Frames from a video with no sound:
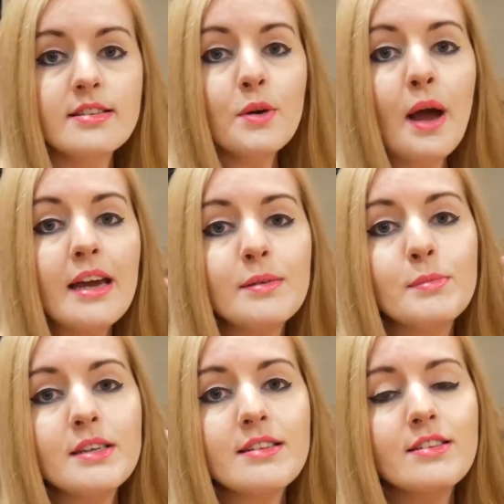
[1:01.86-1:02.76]
So
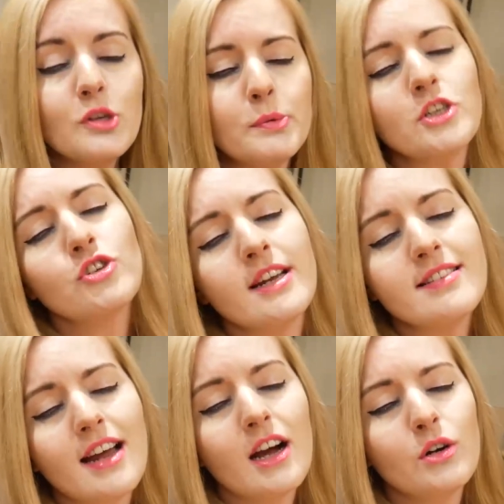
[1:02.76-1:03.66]
I'm super
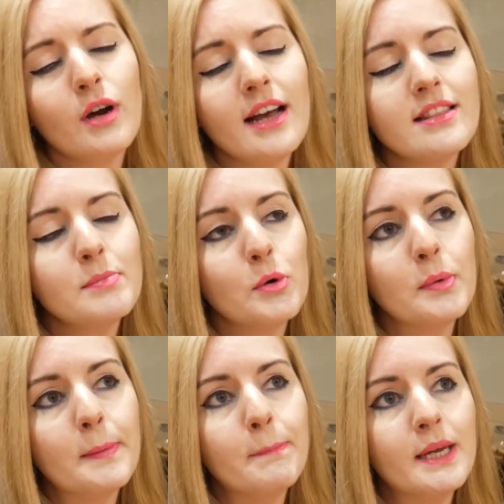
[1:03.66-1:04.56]
stressed out at the
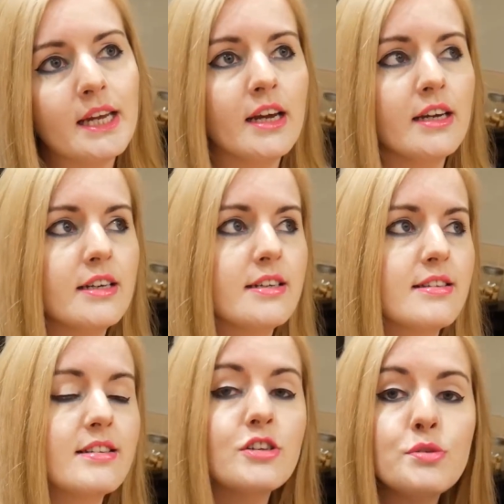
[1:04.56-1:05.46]
moment
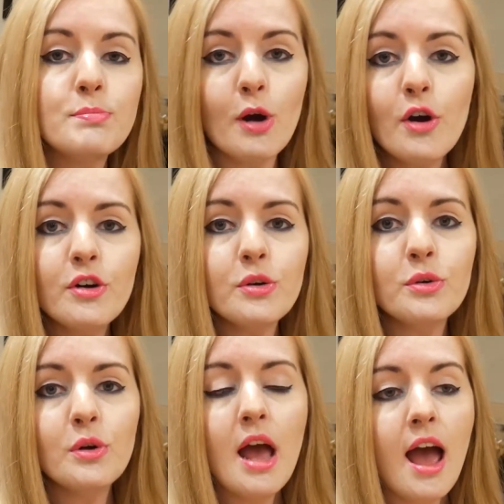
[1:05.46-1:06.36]
because
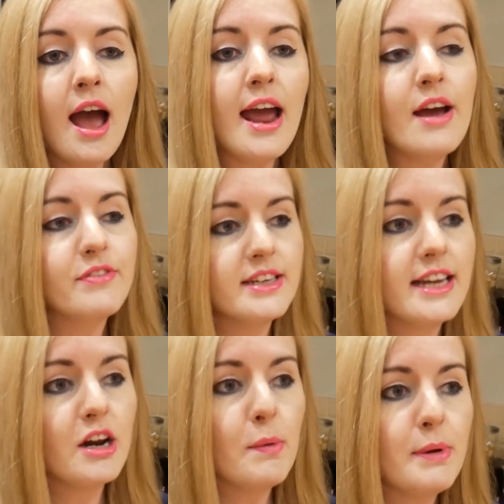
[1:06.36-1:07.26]
tomorrow I have to
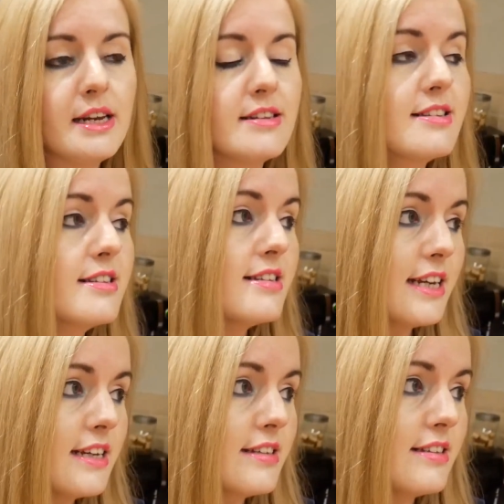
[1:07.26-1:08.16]
get up in
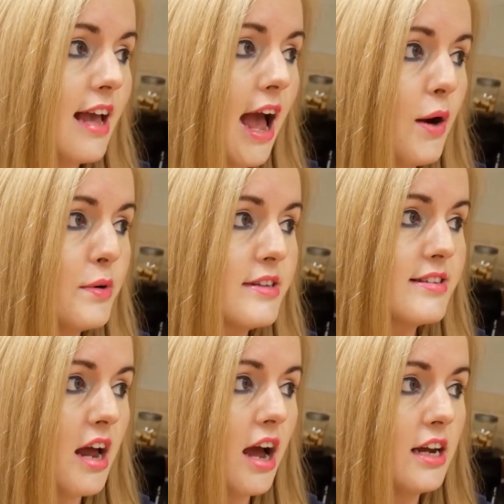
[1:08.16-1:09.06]
6 hours
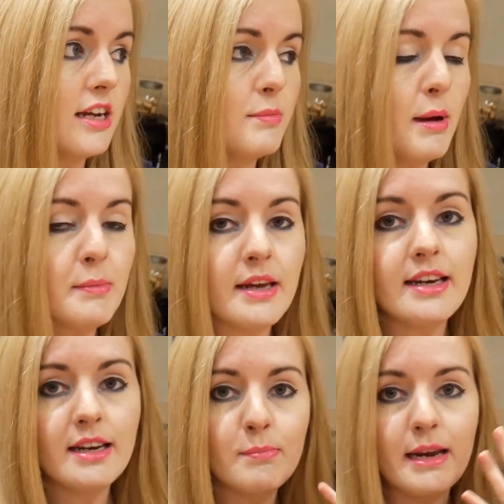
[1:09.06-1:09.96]
time. I'm
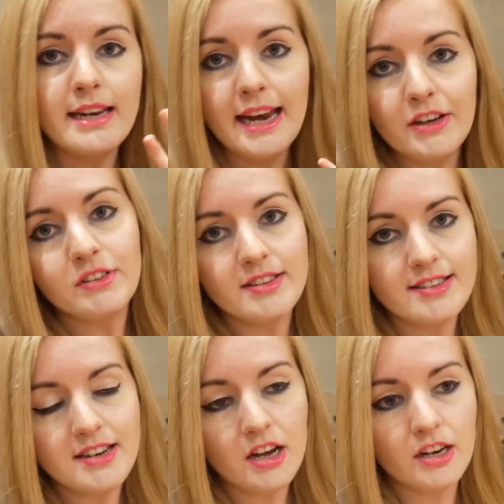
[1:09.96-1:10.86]
getting my nails
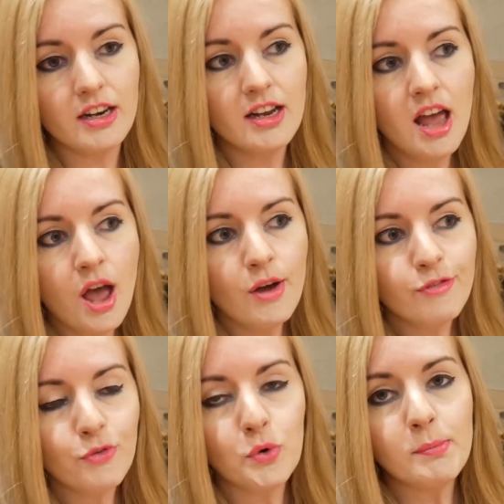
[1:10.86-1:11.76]
done
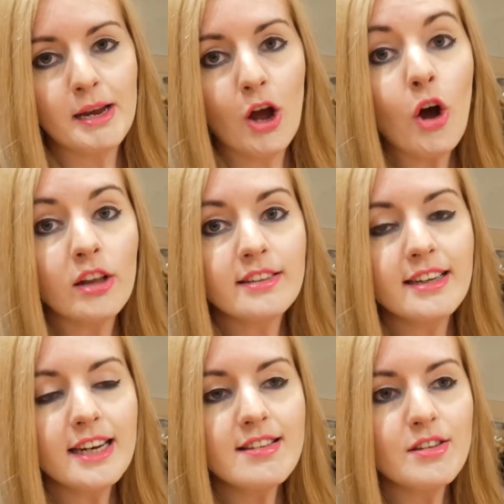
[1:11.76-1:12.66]
for my
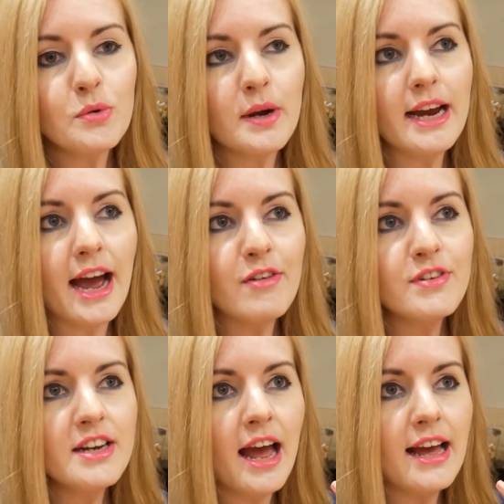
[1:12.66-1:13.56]
holiday. So I
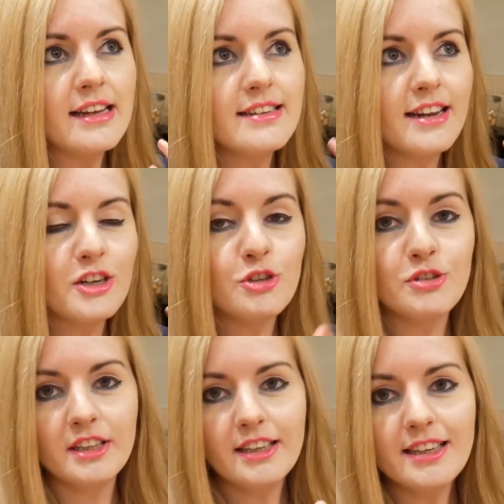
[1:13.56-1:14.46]
haven't had
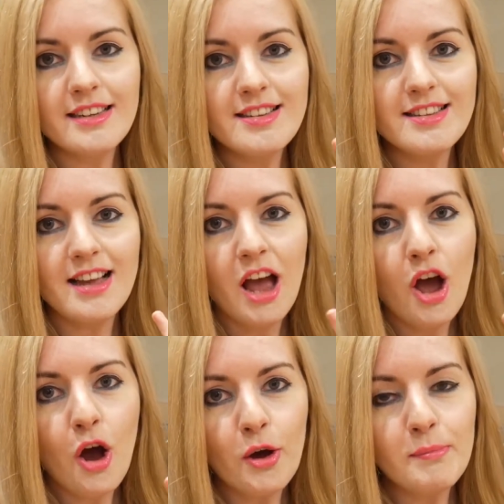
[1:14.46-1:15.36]
acrylics
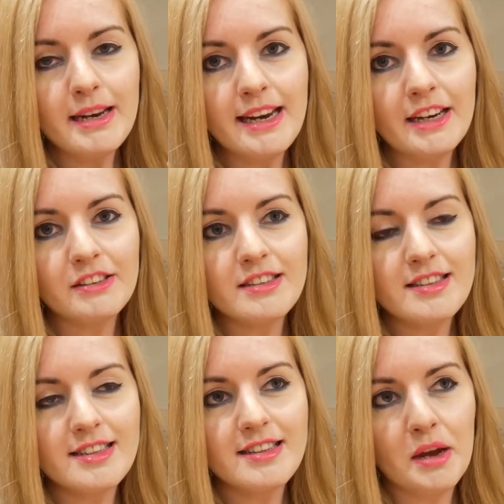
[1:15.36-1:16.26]
on my nails
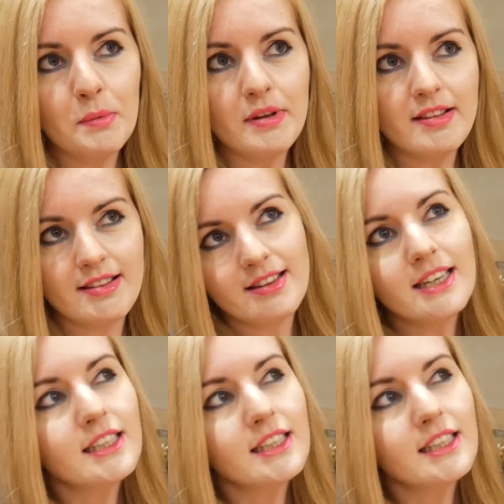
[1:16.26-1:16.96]
since I was